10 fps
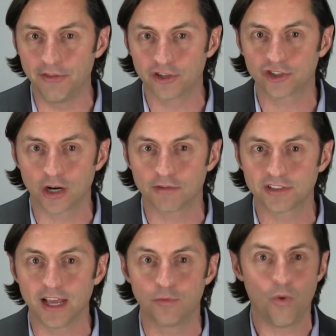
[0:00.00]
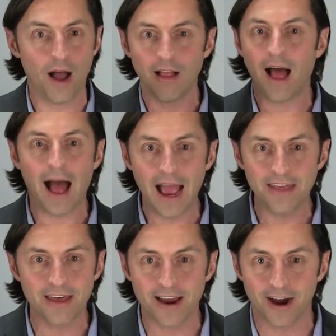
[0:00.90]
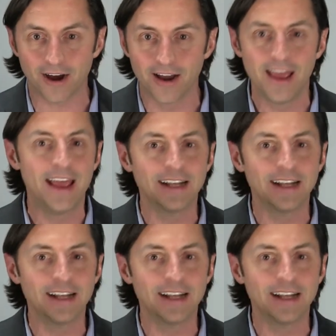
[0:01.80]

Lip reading: and the server said, "Well, hi there.